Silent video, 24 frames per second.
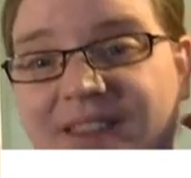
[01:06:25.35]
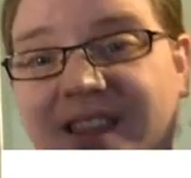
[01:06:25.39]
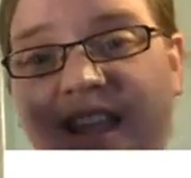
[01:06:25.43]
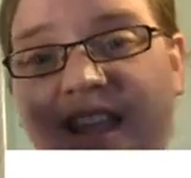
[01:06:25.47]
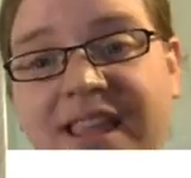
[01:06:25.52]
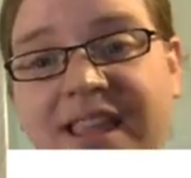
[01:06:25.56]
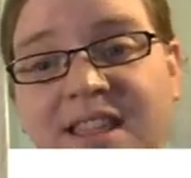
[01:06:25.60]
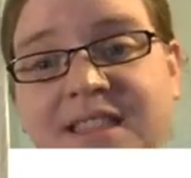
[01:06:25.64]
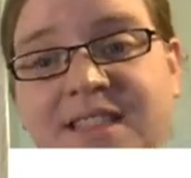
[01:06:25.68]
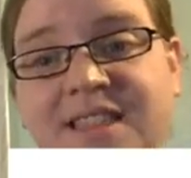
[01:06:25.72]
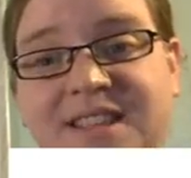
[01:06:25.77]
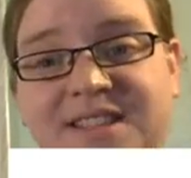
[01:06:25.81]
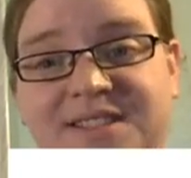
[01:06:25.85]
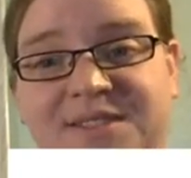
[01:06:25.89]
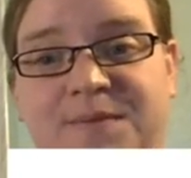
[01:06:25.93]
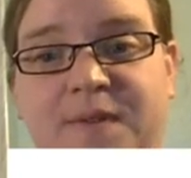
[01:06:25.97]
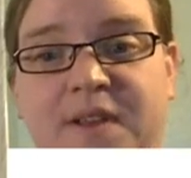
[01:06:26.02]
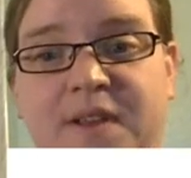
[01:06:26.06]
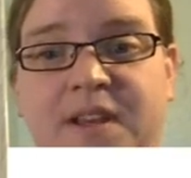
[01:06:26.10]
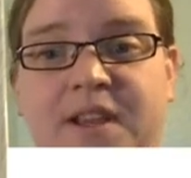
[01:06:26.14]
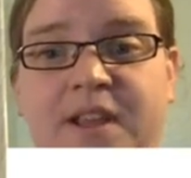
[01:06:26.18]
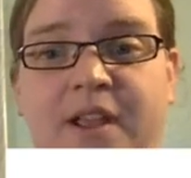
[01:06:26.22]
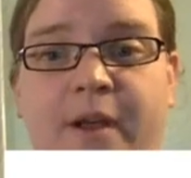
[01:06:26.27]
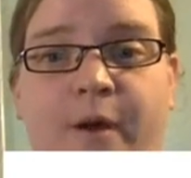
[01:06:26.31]
in this
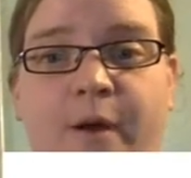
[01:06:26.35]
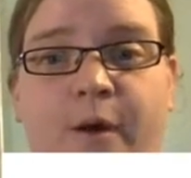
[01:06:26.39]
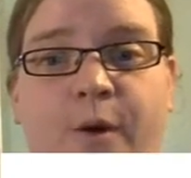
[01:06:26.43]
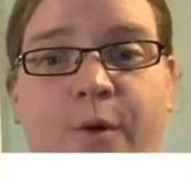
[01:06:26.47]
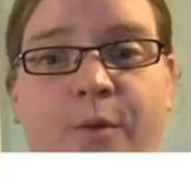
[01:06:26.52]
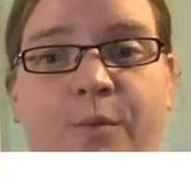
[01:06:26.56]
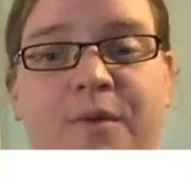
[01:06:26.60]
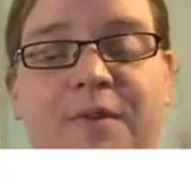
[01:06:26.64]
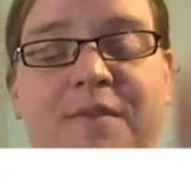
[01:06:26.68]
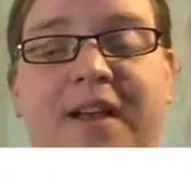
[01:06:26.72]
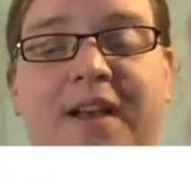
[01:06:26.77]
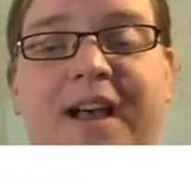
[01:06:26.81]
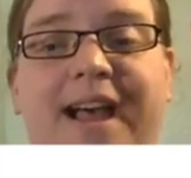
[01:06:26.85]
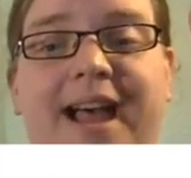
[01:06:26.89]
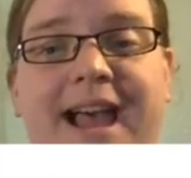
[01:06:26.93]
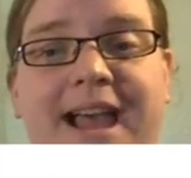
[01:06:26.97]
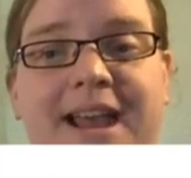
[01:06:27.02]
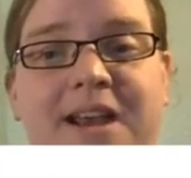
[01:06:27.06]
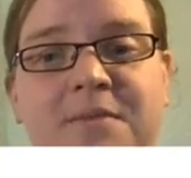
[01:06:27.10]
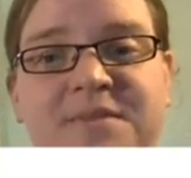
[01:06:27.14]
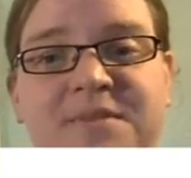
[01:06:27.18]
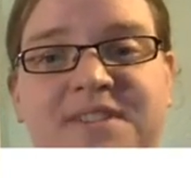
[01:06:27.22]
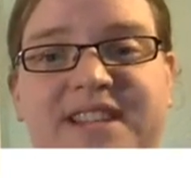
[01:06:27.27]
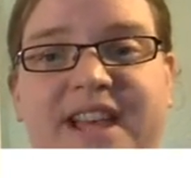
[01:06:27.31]
video, we got
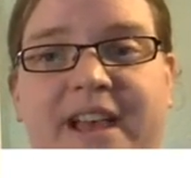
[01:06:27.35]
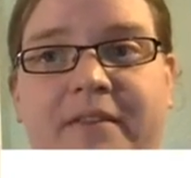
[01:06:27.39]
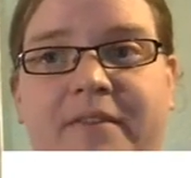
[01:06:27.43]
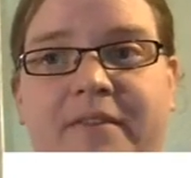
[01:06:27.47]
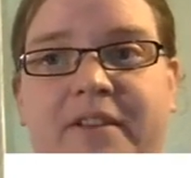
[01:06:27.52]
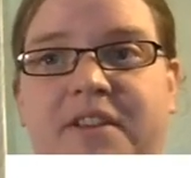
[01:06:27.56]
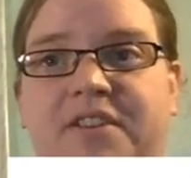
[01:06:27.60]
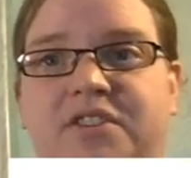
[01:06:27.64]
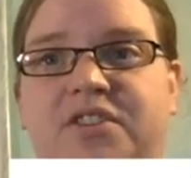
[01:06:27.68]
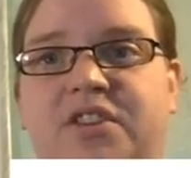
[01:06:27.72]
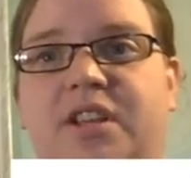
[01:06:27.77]
Adam Savage,